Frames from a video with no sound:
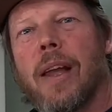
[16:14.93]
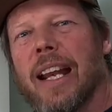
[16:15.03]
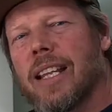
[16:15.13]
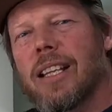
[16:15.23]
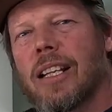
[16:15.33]

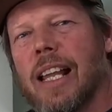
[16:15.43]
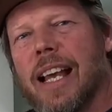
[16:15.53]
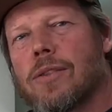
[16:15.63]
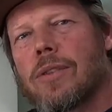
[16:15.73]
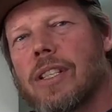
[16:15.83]
any of the little
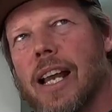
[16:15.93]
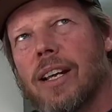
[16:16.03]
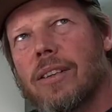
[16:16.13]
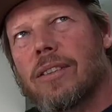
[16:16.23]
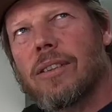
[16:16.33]
extras you
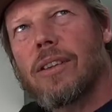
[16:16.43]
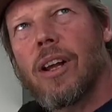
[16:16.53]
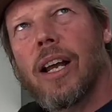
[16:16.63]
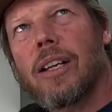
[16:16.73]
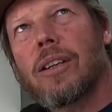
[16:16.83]
add onto,
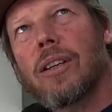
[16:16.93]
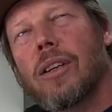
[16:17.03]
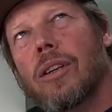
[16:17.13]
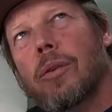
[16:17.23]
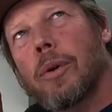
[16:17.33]
like
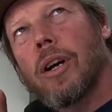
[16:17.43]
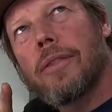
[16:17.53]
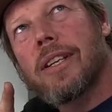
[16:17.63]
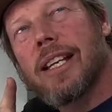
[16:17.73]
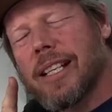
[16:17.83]
we
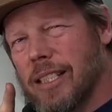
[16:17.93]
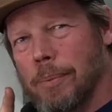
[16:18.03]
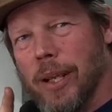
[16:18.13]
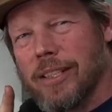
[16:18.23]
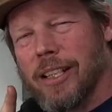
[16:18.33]
got the dust
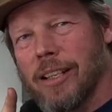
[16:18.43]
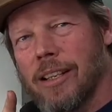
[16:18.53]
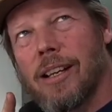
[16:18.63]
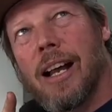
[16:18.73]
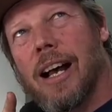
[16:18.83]
suppressing
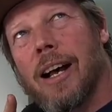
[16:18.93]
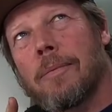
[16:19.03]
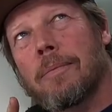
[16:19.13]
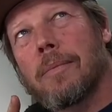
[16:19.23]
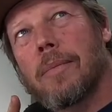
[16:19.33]

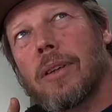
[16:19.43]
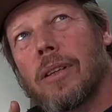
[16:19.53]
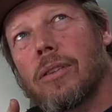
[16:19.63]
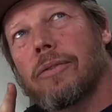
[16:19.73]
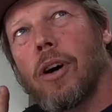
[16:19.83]

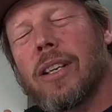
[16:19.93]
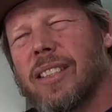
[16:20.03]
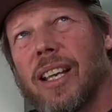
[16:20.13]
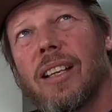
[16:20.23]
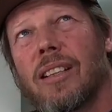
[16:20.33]
little device
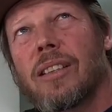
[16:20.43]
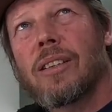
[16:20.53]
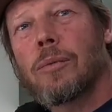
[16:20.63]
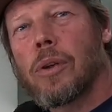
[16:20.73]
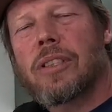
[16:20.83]
there.
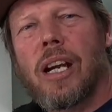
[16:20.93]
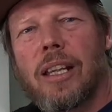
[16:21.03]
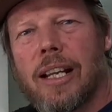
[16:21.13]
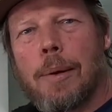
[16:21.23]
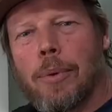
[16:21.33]
Well, it's
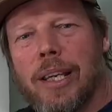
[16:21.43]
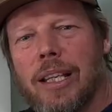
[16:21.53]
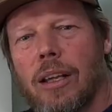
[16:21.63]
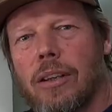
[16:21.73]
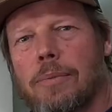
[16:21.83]
only a couple
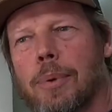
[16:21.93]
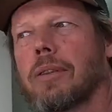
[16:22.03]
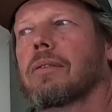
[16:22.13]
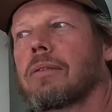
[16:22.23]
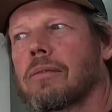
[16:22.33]
kilos,
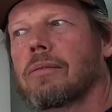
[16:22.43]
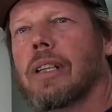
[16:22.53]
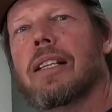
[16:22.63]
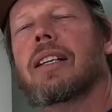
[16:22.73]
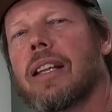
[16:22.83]
but
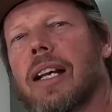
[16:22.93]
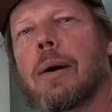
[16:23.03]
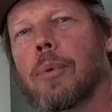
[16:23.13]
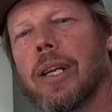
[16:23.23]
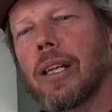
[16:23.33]
it's another
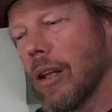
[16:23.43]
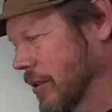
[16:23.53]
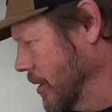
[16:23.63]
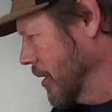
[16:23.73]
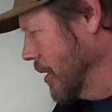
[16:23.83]
couple
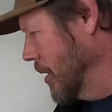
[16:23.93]
kilos.